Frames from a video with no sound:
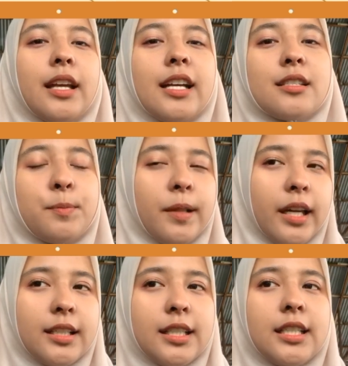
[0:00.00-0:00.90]

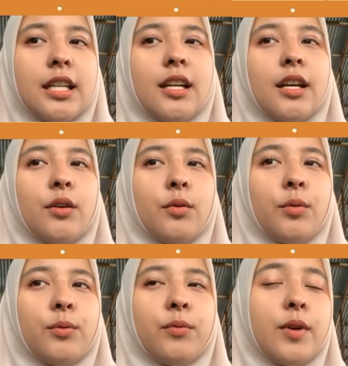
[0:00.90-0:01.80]
explain it
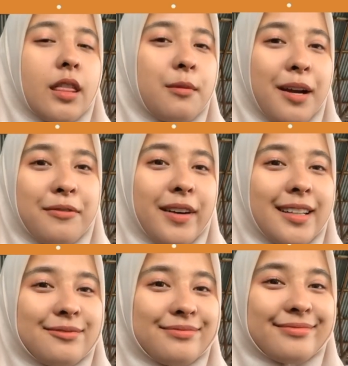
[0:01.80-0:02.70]
with my friend.